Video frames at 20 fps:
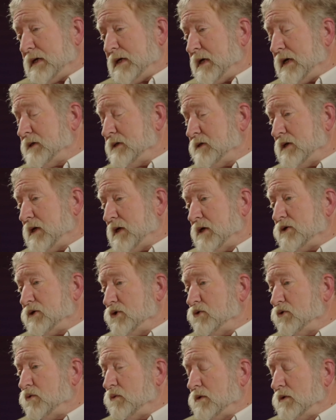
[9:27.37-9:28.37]
I
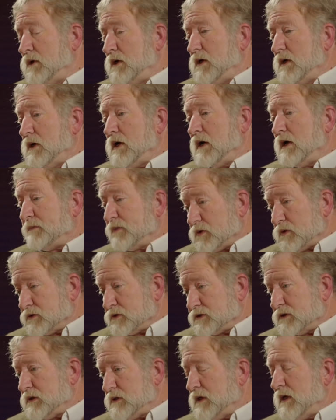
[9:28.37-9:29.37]
knew a
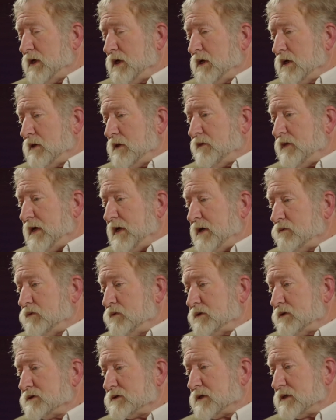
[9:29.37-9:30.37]
person that
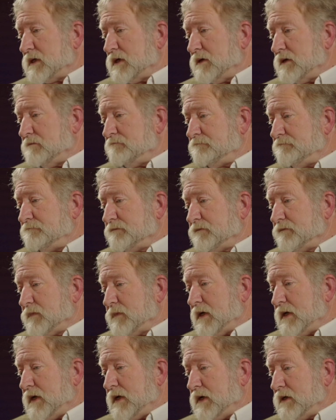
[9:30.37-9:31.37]
was
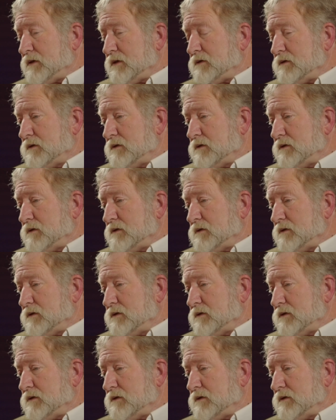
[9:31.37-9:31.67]
that had